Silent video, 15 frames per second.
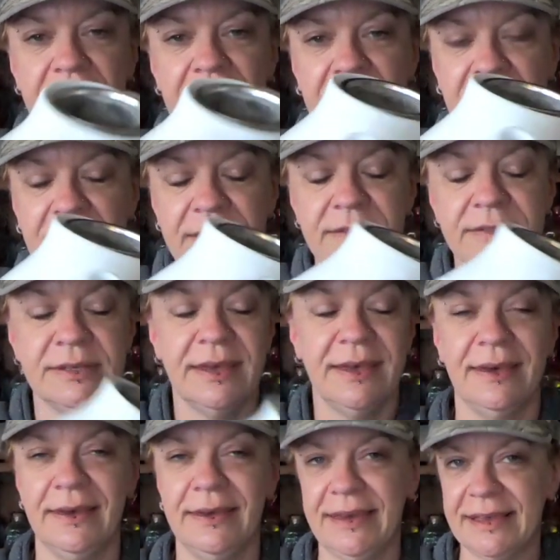And
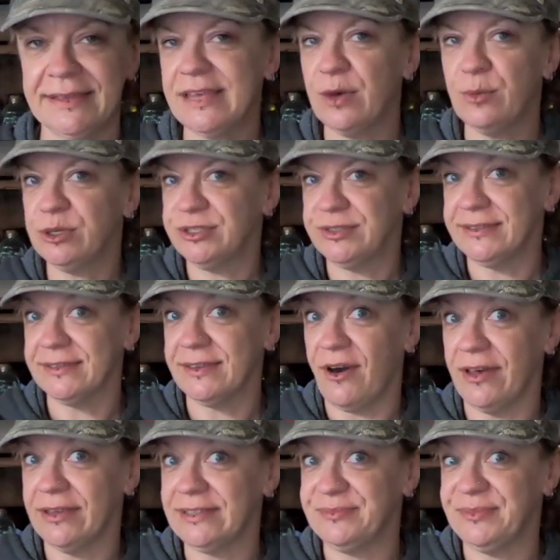guess how much this
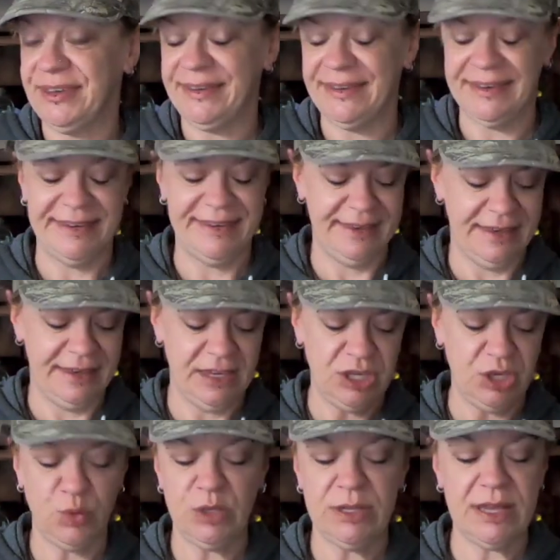cost me?
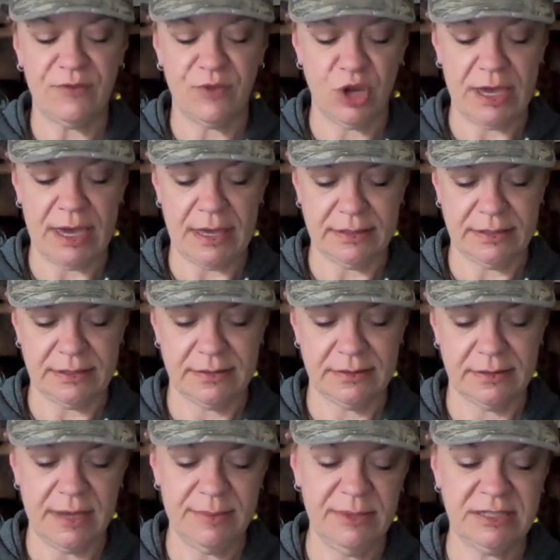You would never guess.
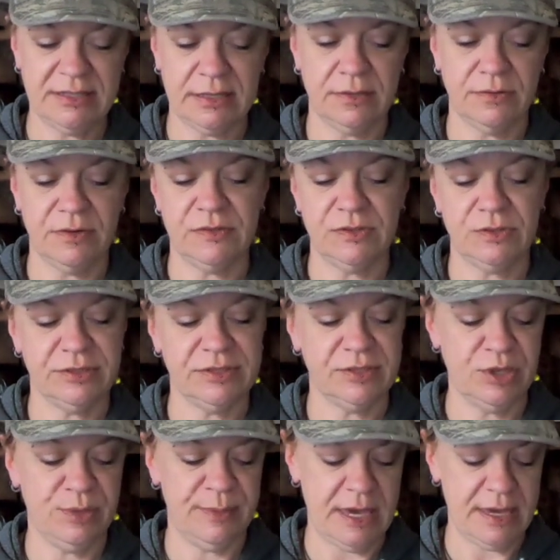I mean, it's a thrift store, so
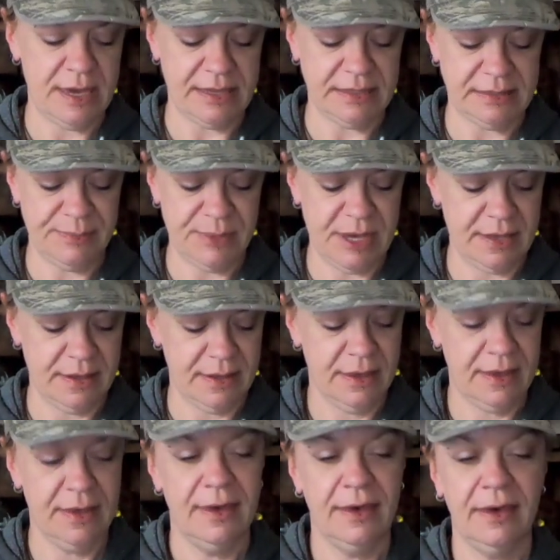you may guess, but
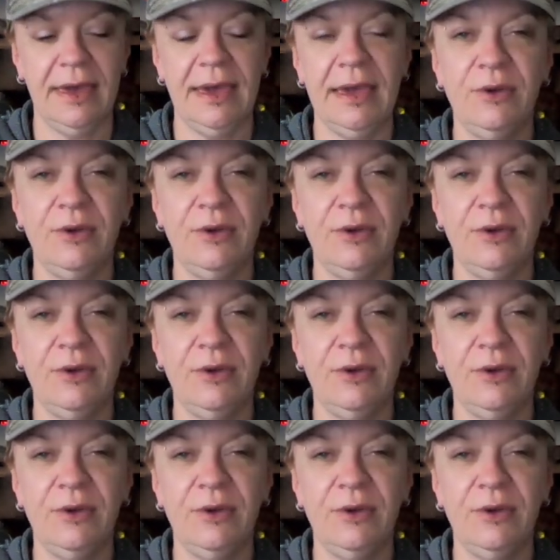a